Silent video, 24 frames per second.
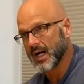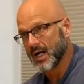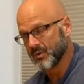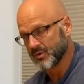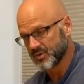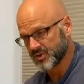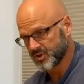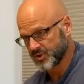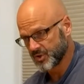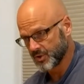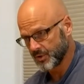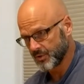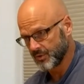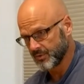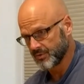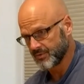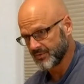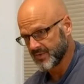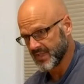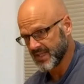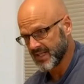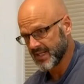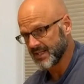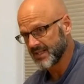I was
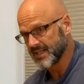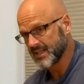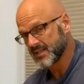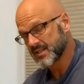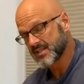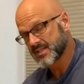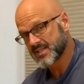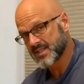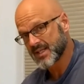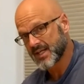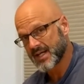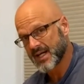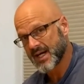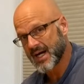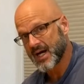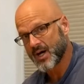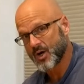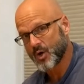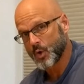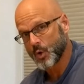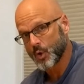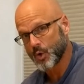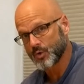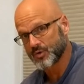told that I need to say
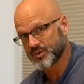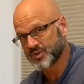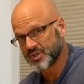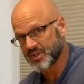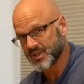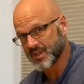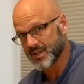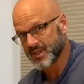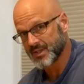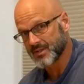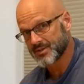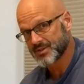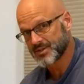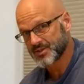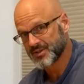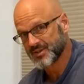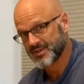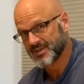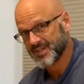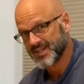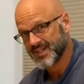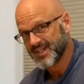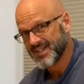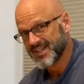how old she is.
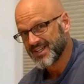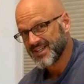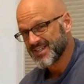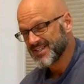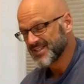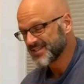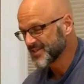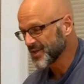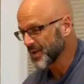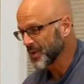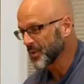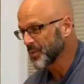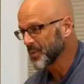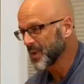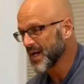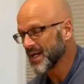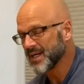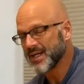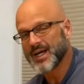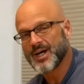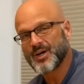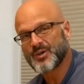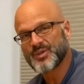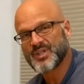So
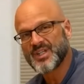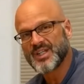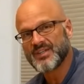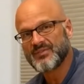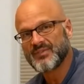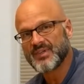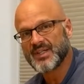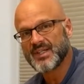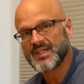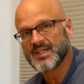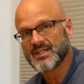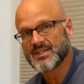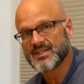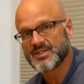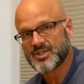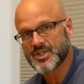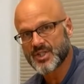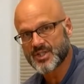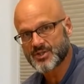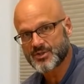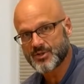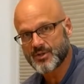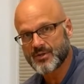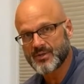right now, Keva is
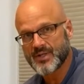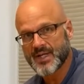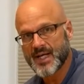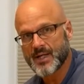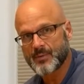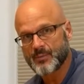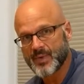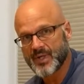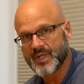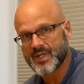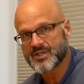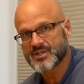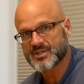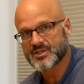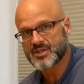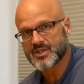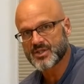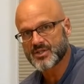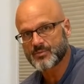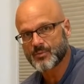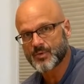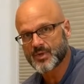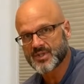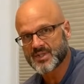just her 9 weeks.
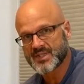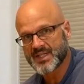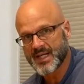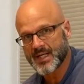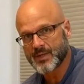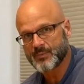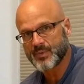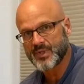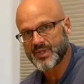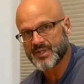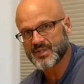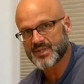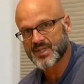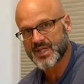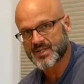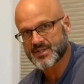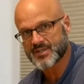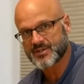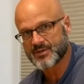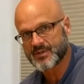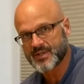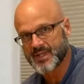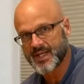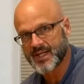She was 9 weeks
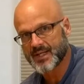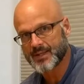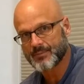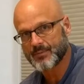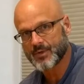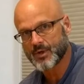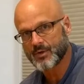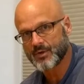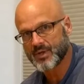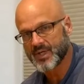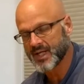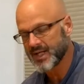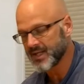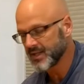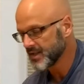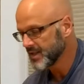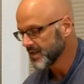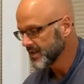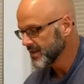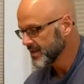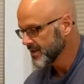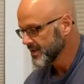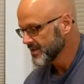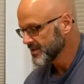yesterday, okay?
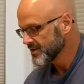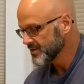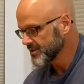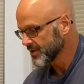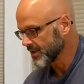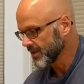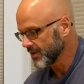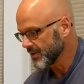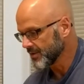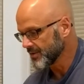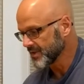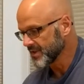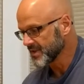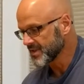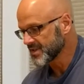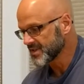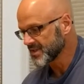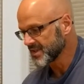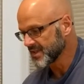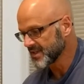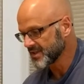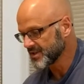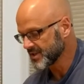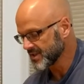So you can
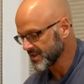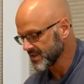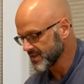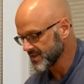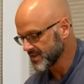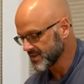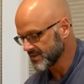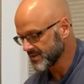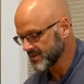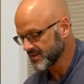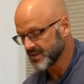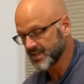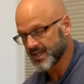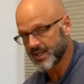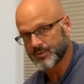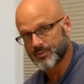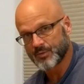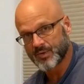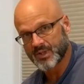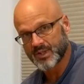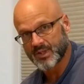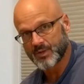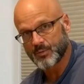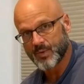see she's
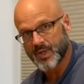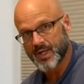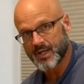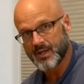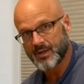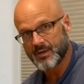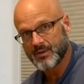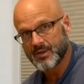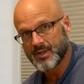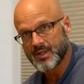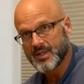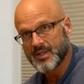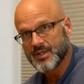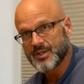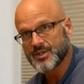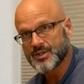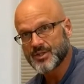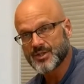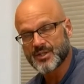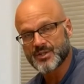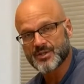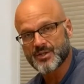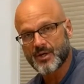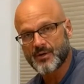done really well.
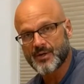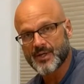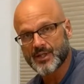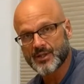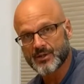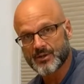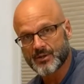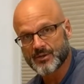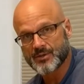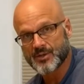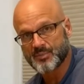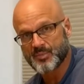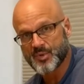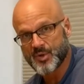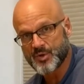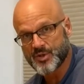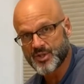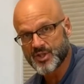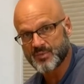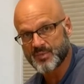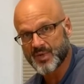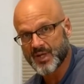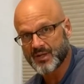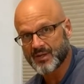She's already learned the
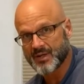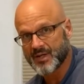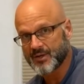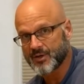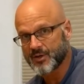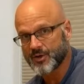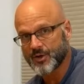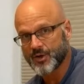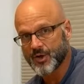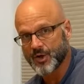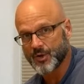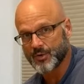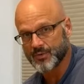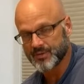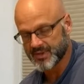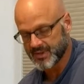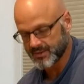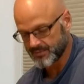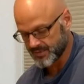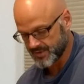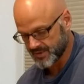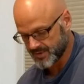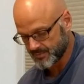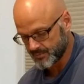Poochie bell on her own.
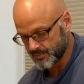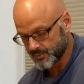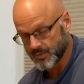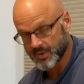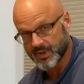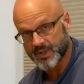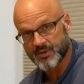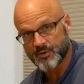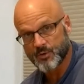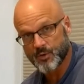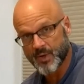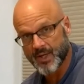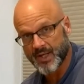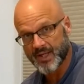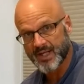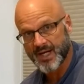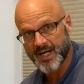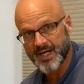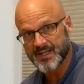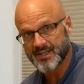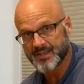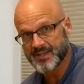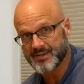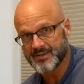That was really quick.
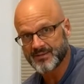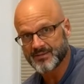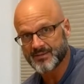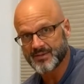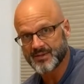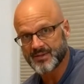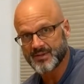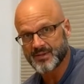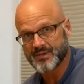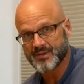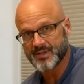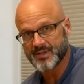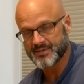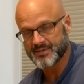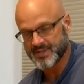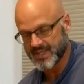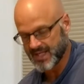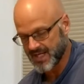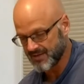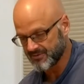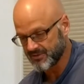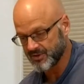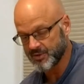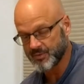I didn't
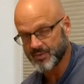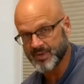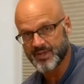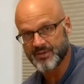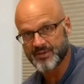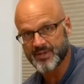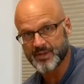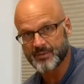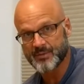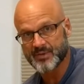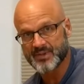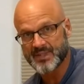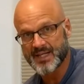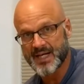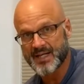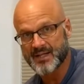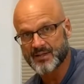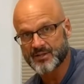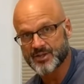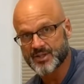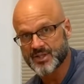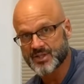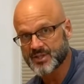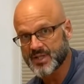have to do anything with
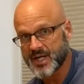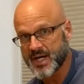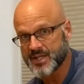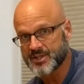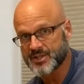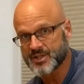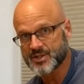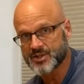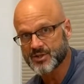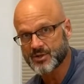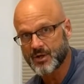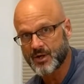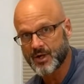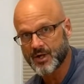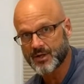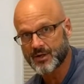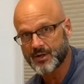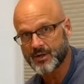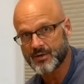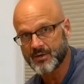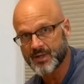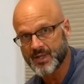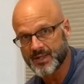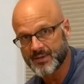that. I just
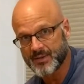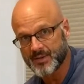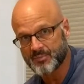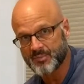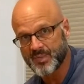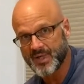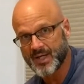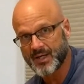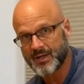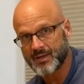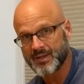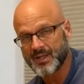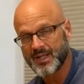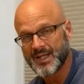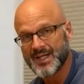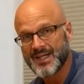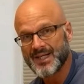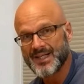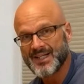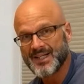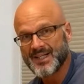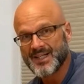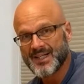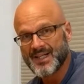caught her hitting the bell
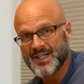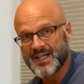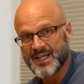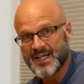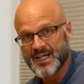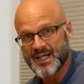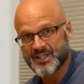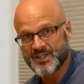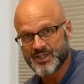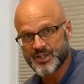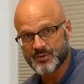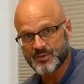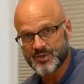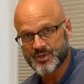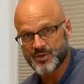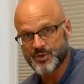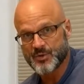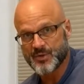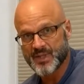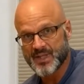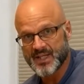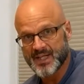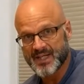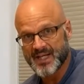as she was
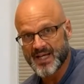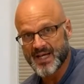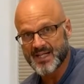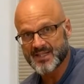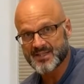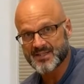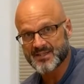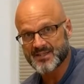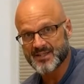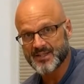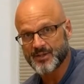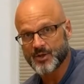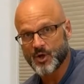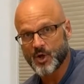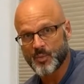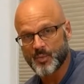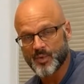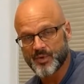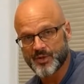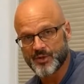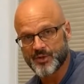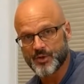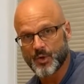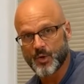doing it on accident,
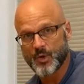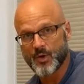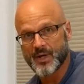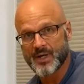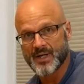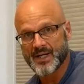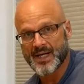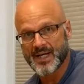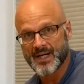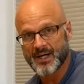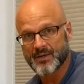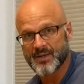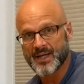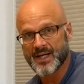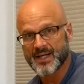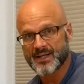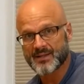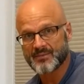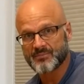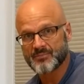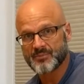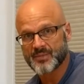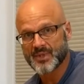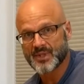opened the door, and now
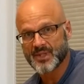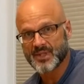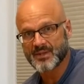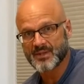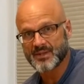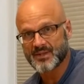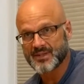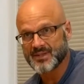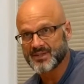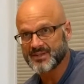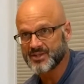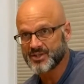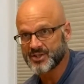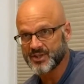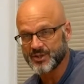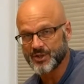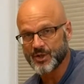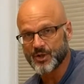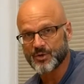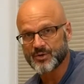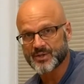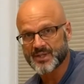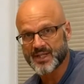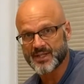that she
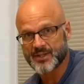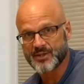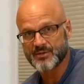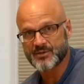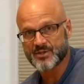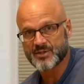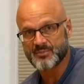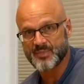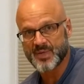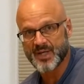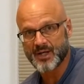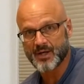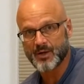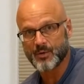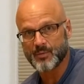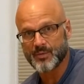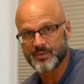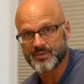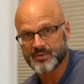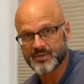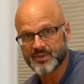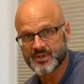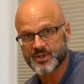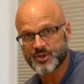knows how to use the
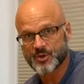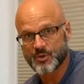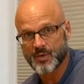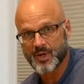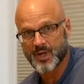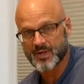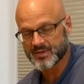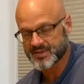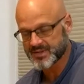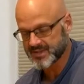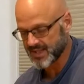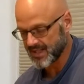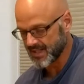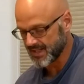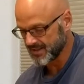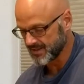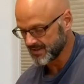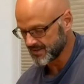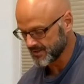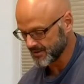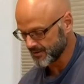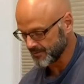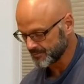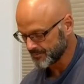bell to go
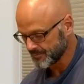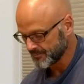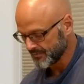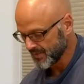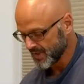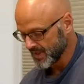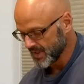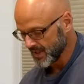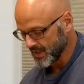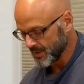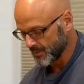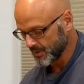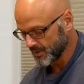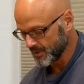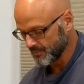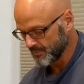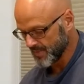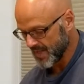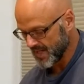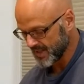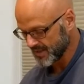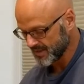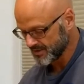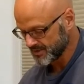outside. So we're going
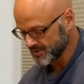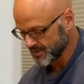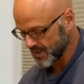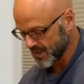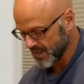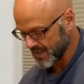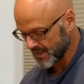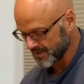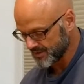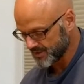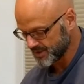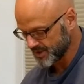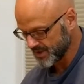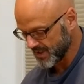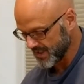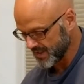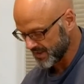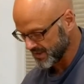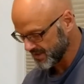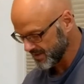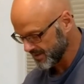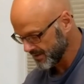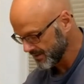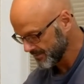back on
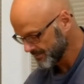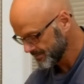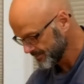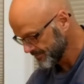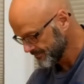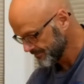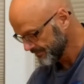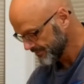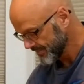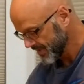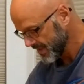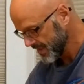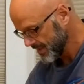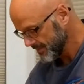shake here.